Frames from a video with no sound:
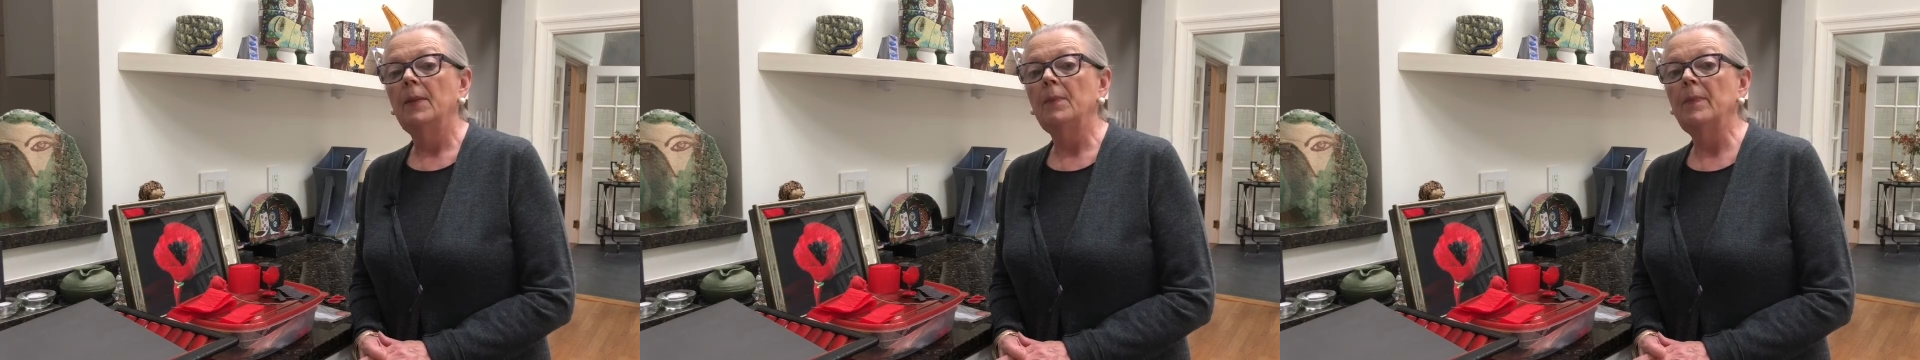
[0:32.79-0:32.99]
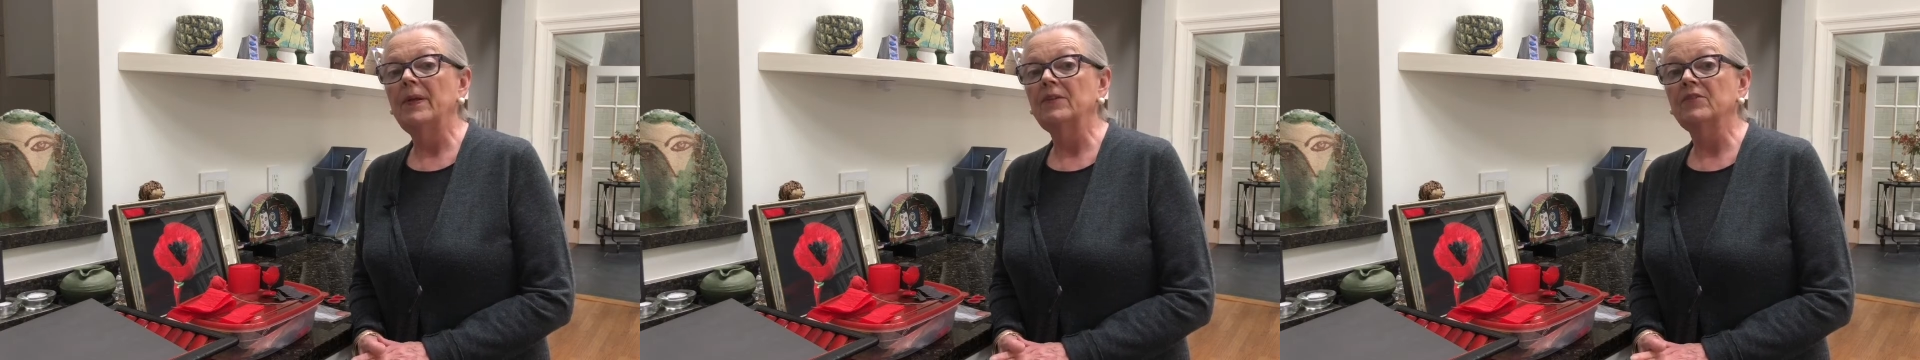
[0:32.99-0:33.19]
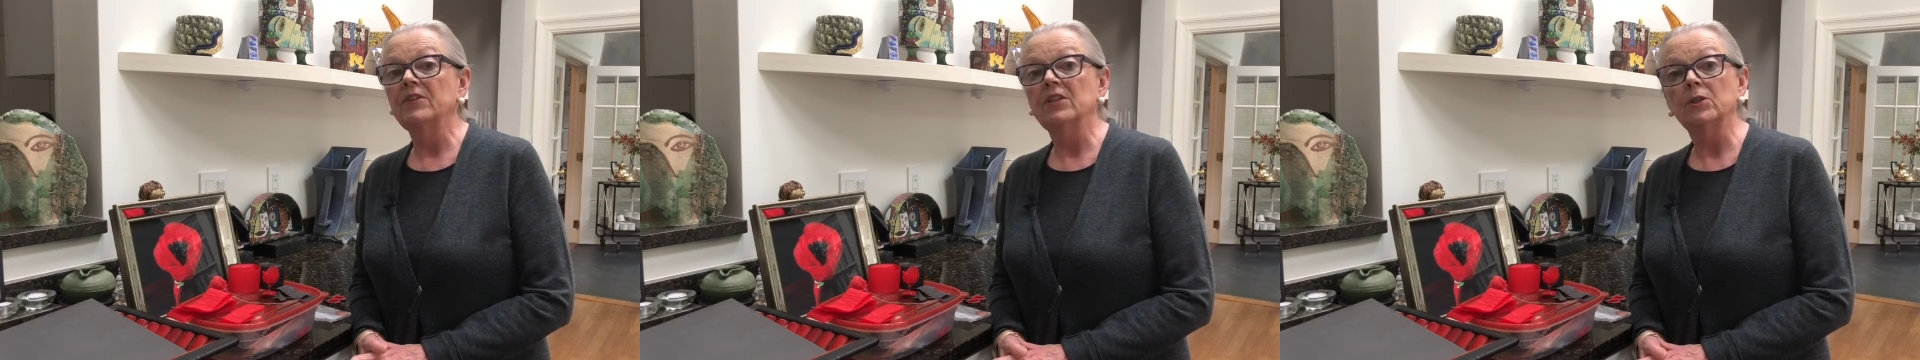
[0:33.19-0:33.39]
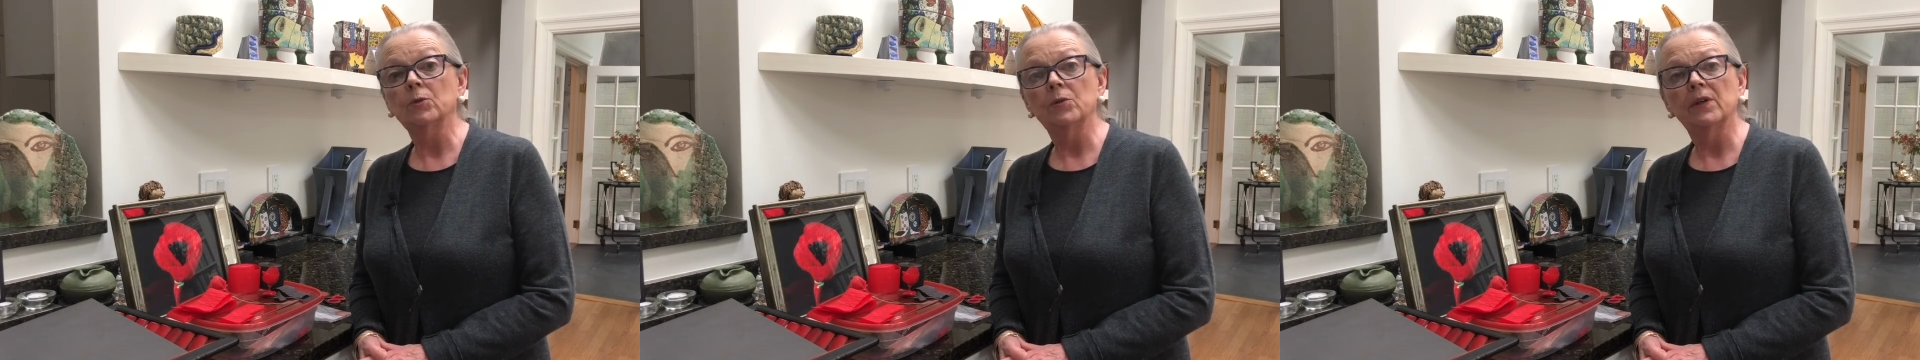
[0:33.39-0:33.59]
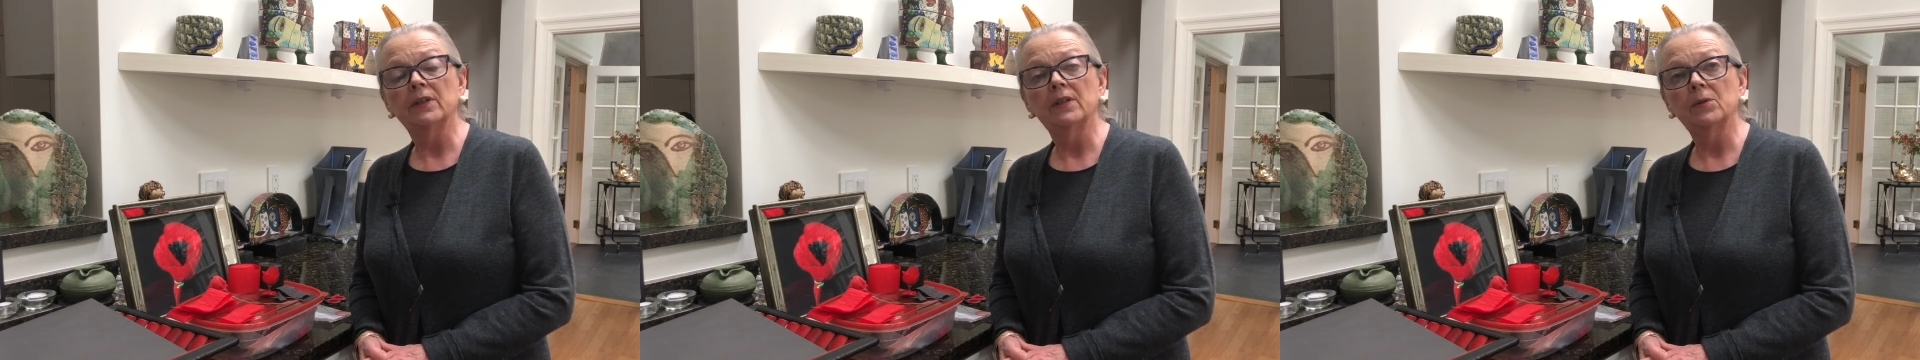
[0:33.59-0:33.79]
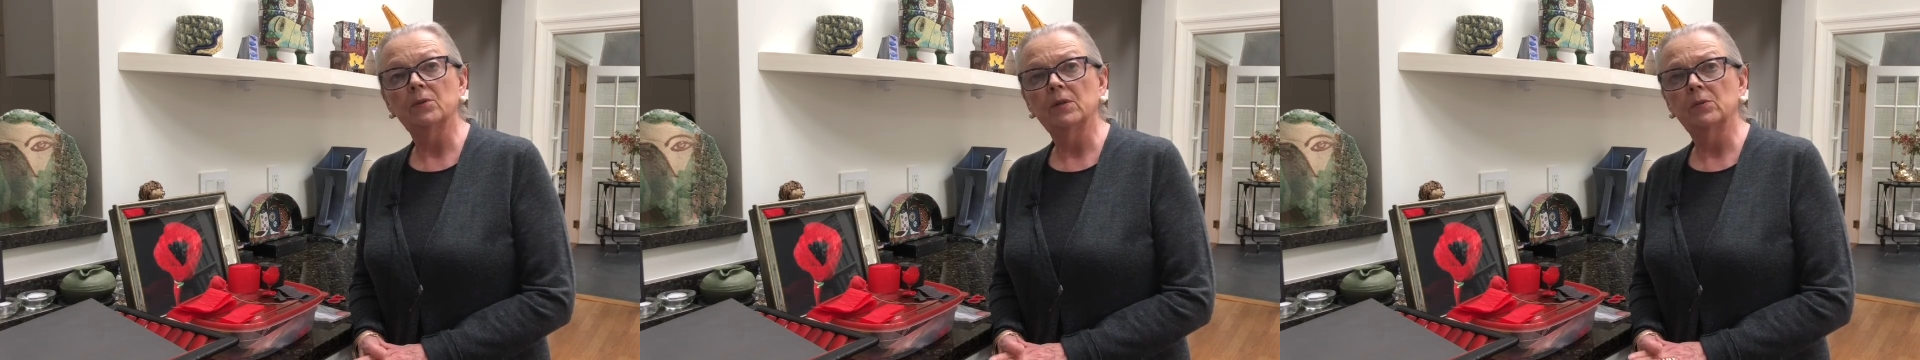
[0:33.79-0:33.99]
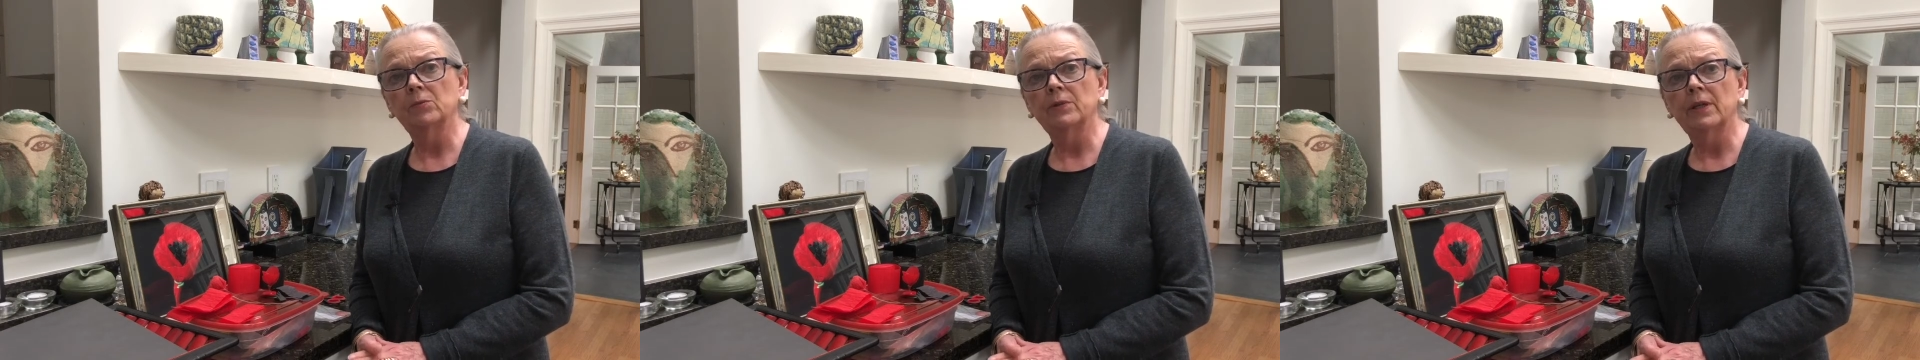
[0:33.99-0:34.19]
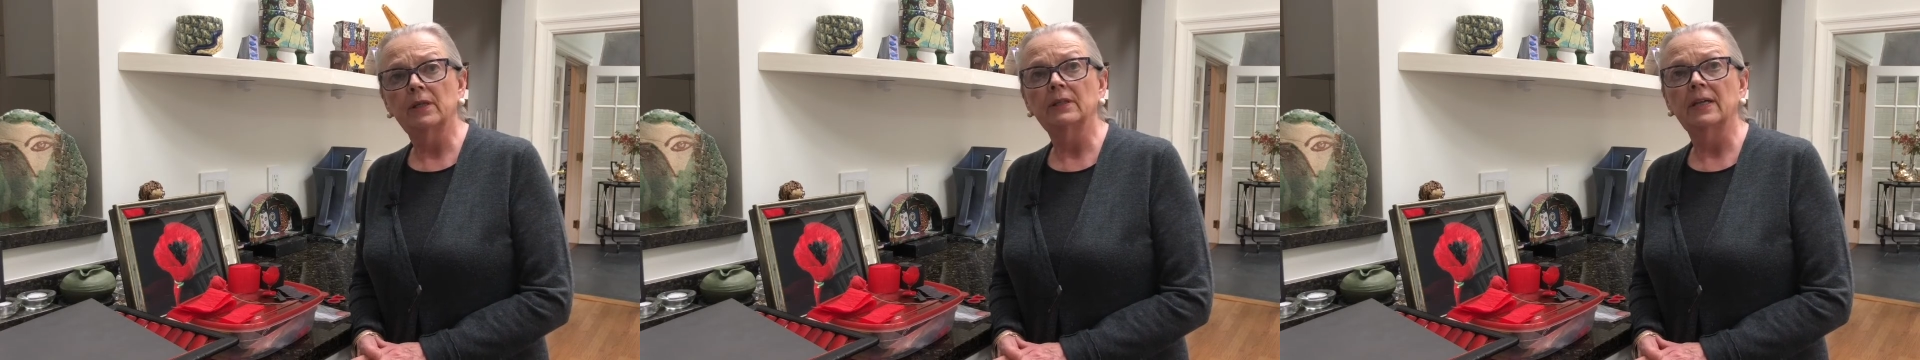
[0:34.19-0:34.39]
But very quickly we
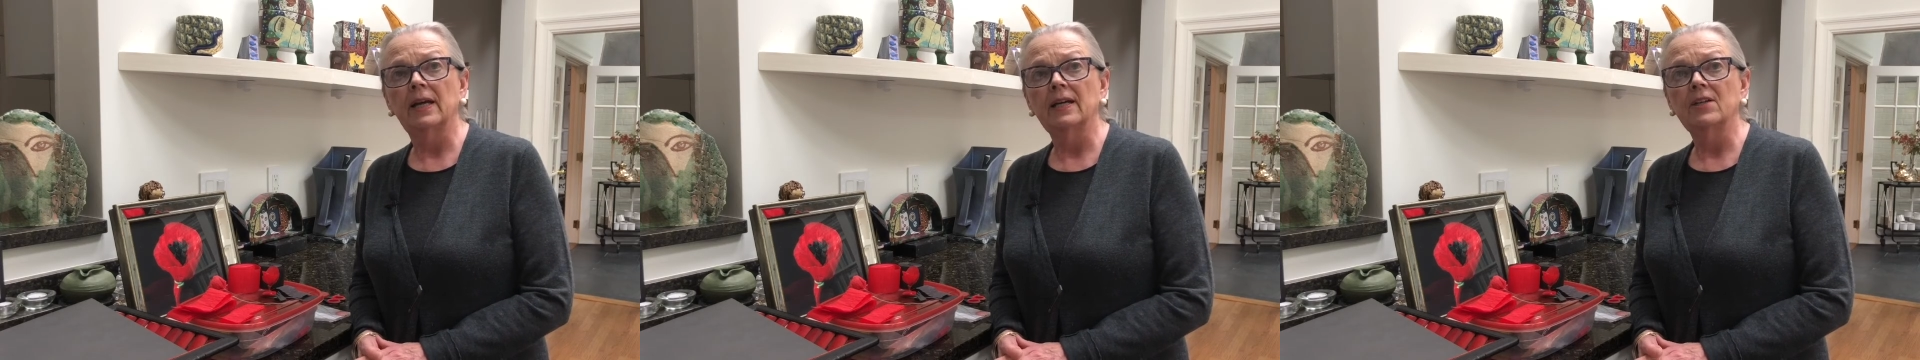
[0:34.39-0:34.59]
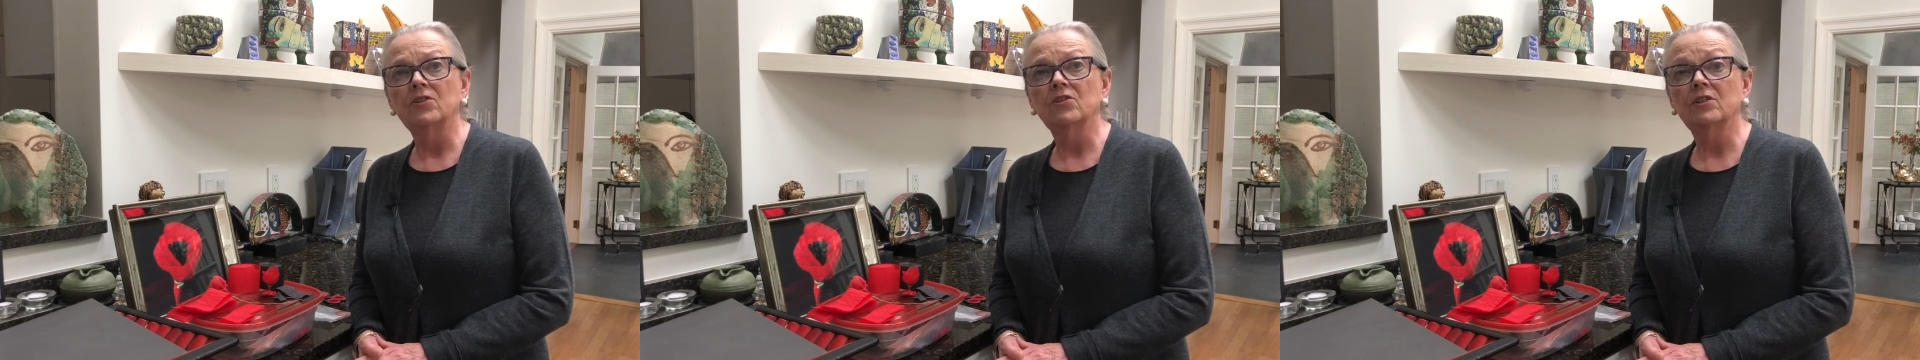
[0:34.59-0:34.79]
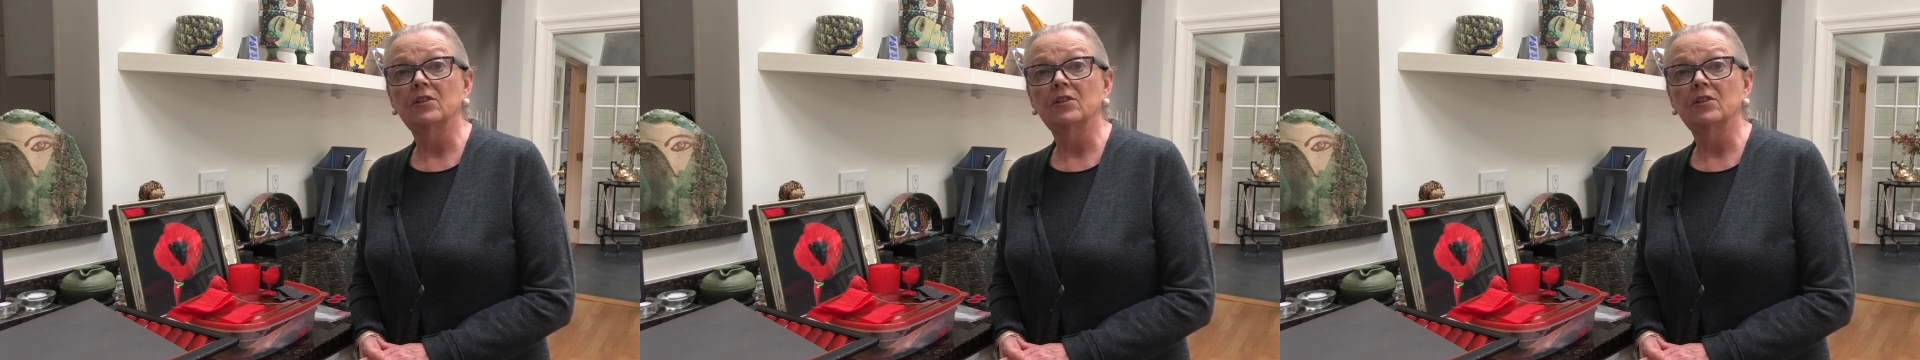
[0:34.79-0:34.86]
realized